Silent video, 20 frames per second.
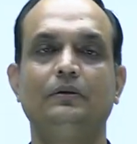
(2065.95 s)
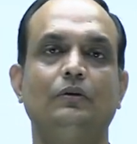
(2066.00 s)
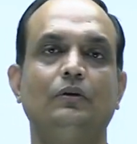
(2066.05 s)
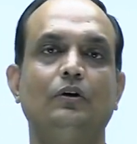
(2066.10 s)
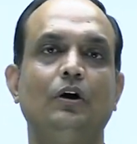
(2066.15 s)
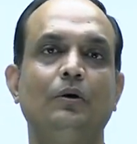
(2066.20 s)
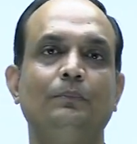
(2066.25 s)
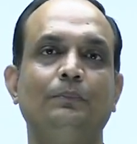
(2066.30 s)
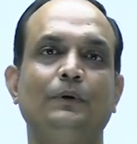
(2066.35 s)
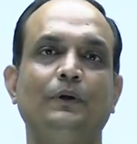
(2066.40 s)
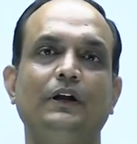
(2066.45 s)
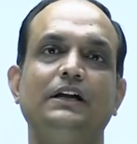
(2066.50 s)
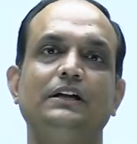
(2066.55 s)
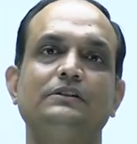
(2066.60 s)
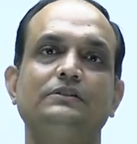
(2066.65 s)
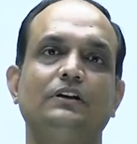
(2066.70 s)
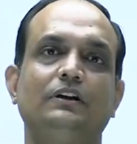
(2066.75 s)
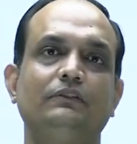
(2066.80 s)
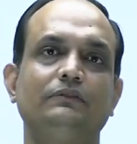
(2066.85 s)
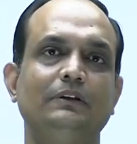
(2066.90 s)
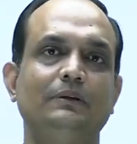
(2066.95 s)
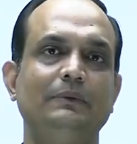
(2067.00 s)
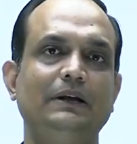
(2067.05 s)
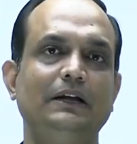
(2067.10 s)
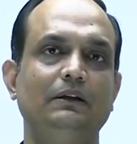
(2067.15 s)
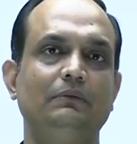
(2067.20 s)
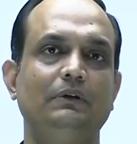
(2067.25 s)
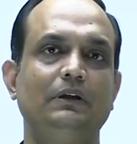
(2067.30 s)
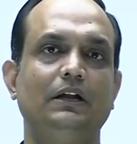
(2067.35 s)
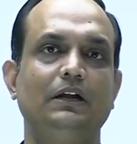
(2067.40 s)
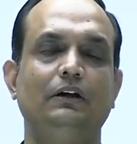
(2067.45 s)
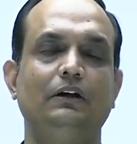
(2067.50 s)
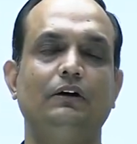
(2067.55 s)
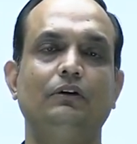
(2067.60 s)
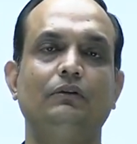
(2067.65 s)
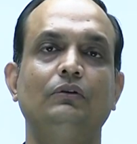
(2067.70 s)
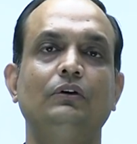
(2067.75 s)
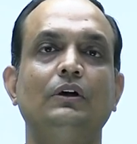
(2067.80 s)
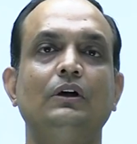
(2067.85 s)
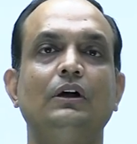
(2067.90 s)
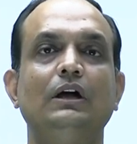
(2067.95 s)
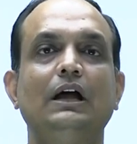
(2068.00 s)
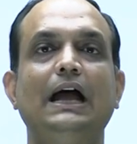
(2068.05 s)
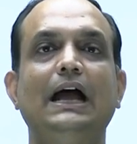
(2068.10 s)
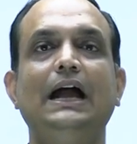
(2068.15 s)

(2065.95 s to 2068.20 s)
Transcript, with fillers: components of the mandibular nerve,